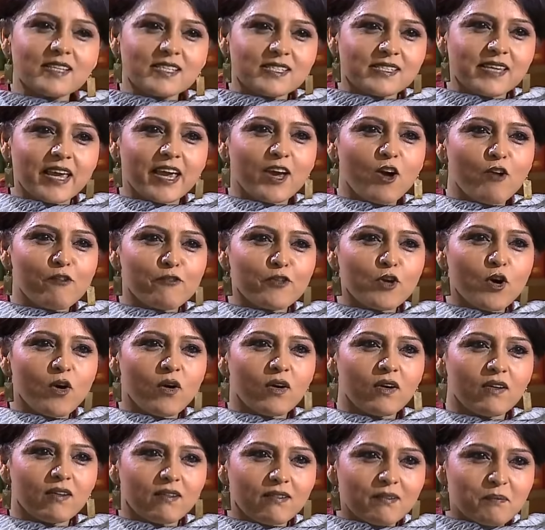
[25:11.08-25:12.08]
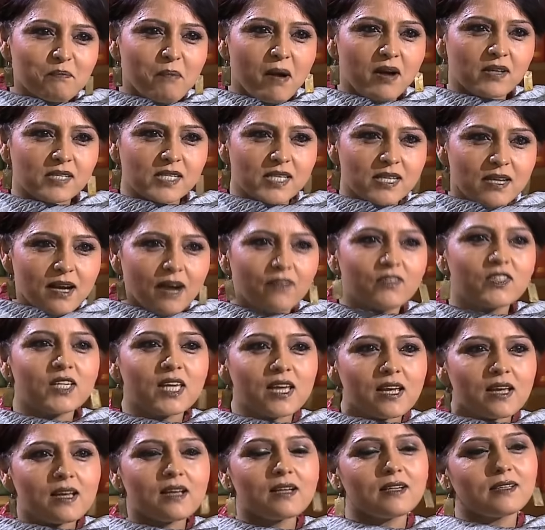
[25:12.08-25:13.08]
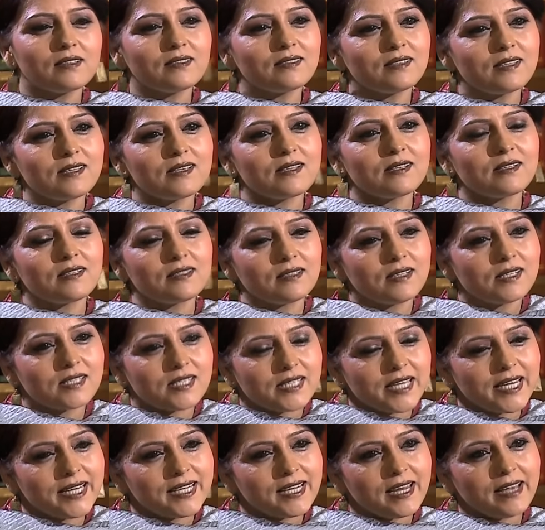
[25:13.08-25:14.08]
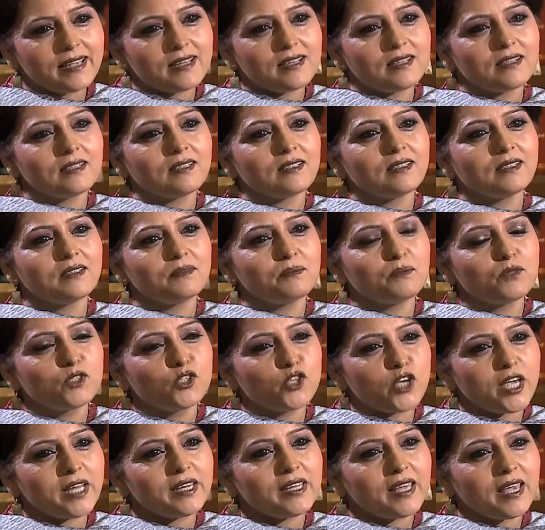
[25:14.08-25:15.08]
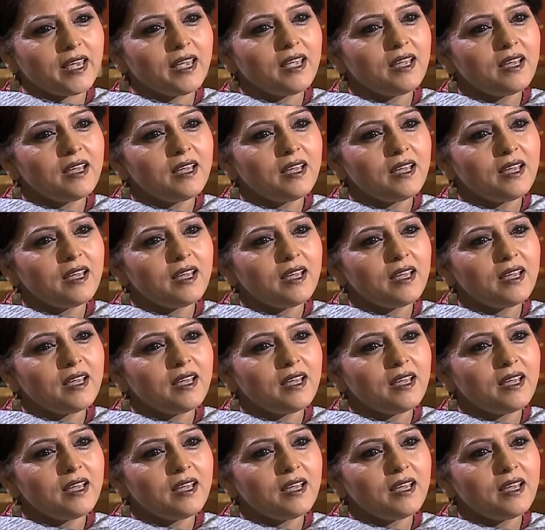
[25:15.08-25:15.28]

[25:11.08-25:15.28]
the stake of your party governing the, a state like uh, If on